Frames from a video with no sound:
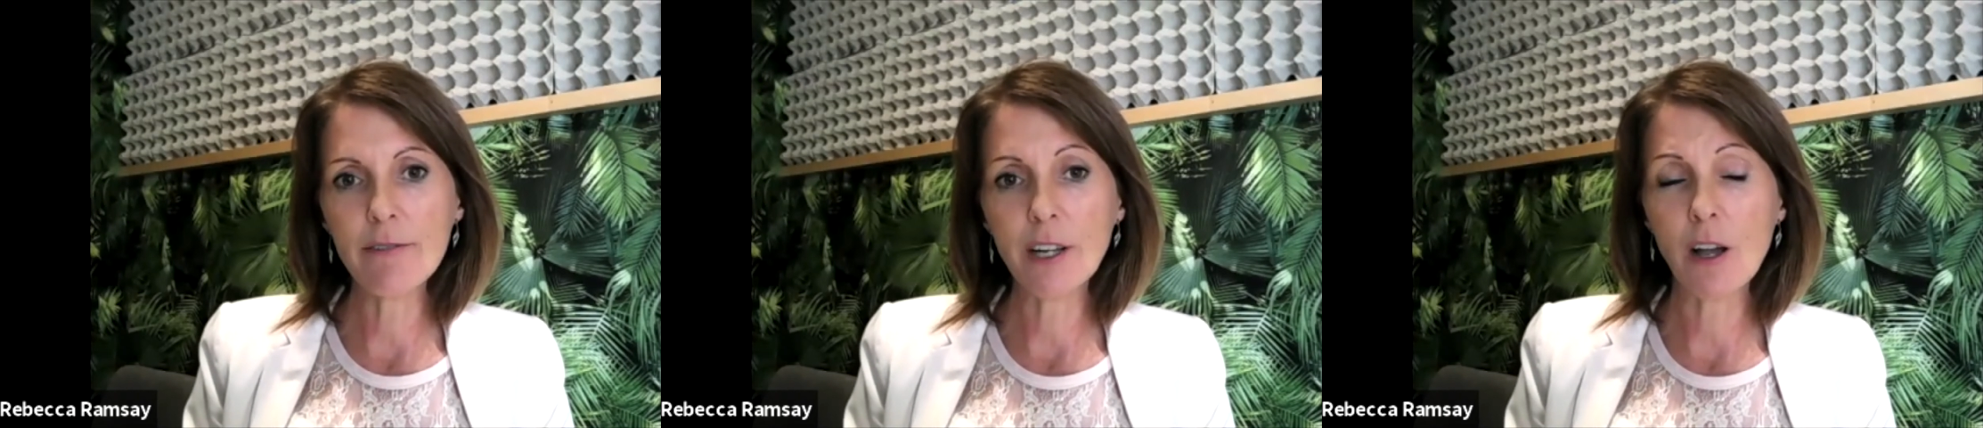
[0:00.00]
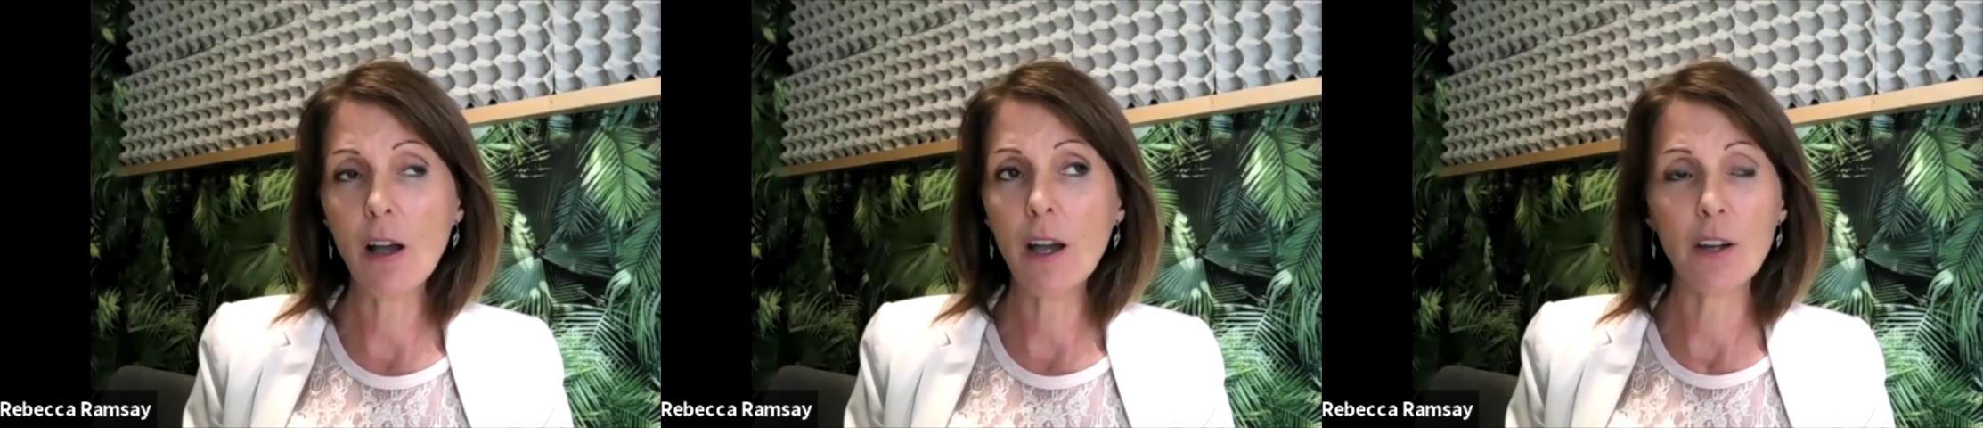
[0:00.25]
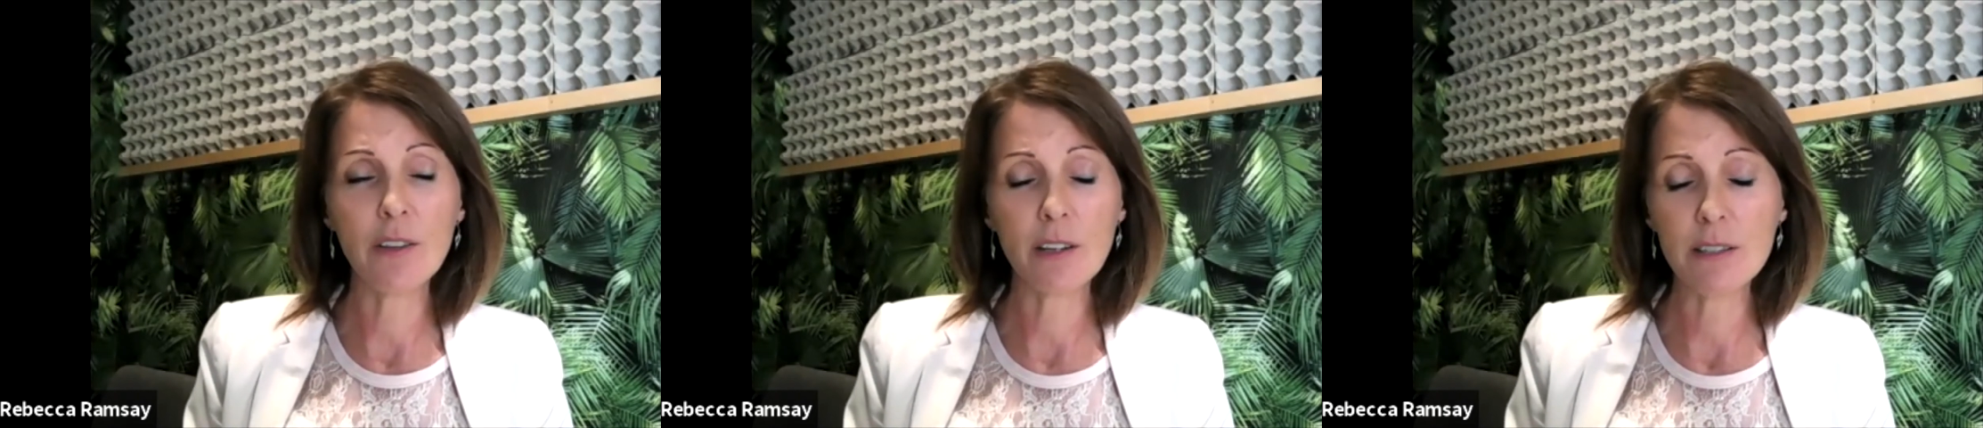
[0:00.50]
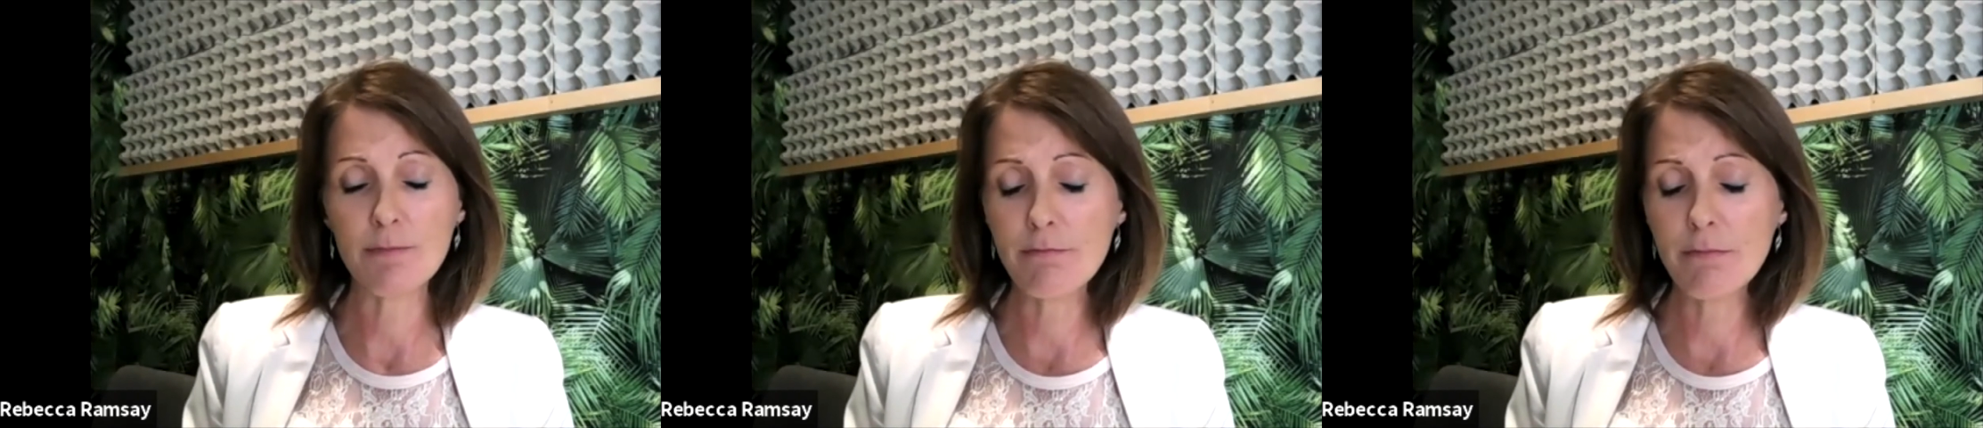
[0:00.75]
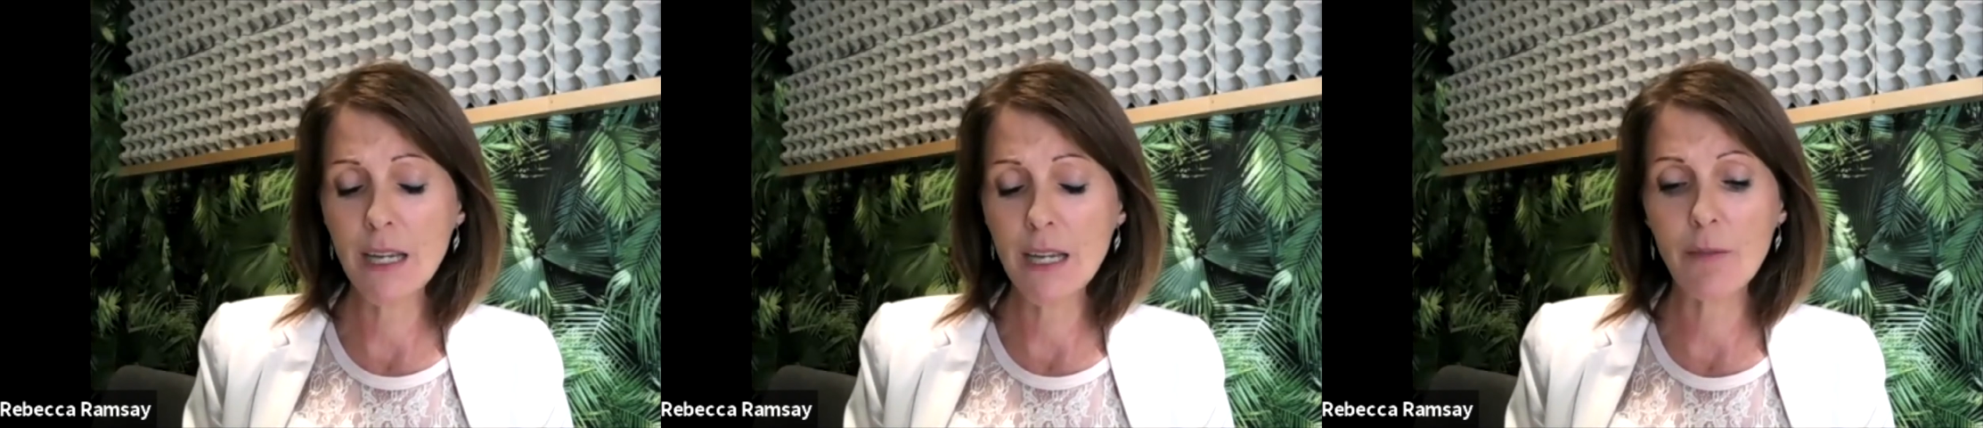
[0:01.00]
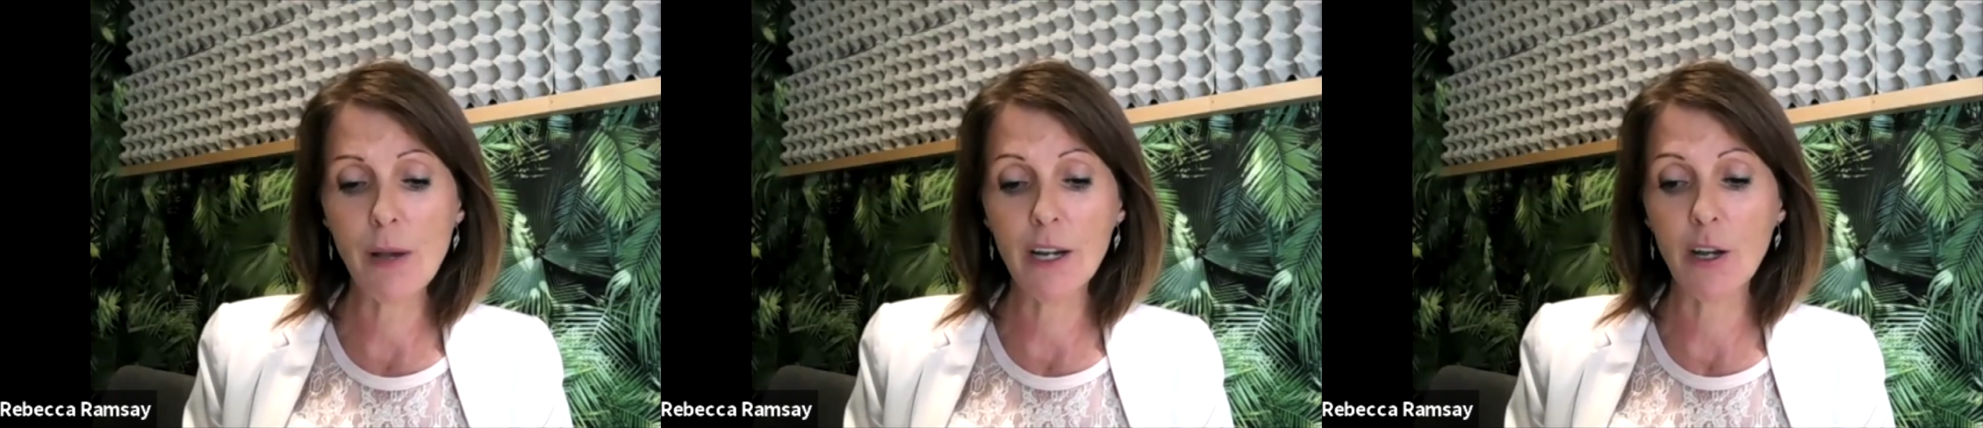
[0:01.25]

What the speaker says: Like, I know there's many of my